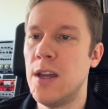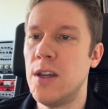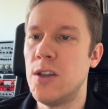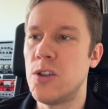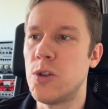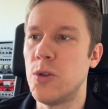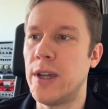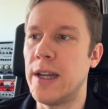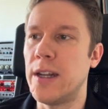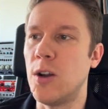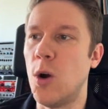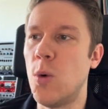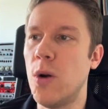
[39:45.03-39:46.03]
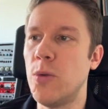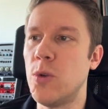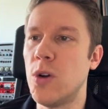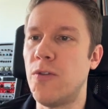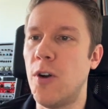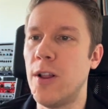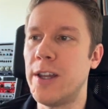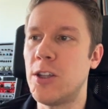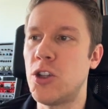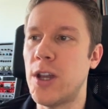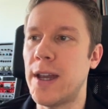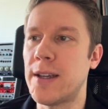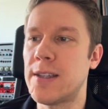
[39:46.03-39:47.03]
So you get an overview of all the
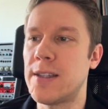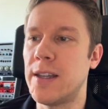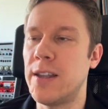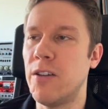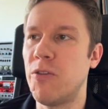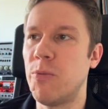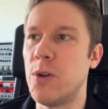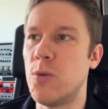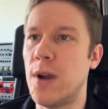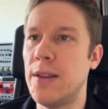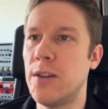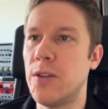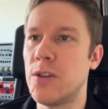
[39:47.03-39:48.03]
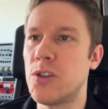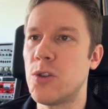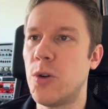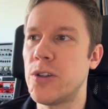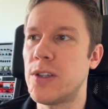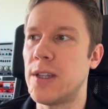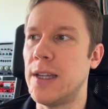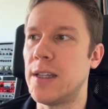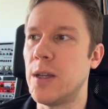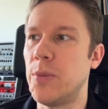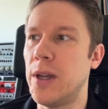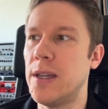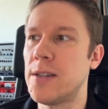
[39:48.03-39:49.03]
checks that have been run on the source
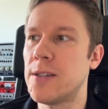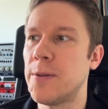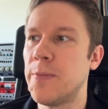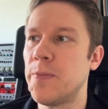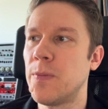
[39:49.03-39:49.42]
database.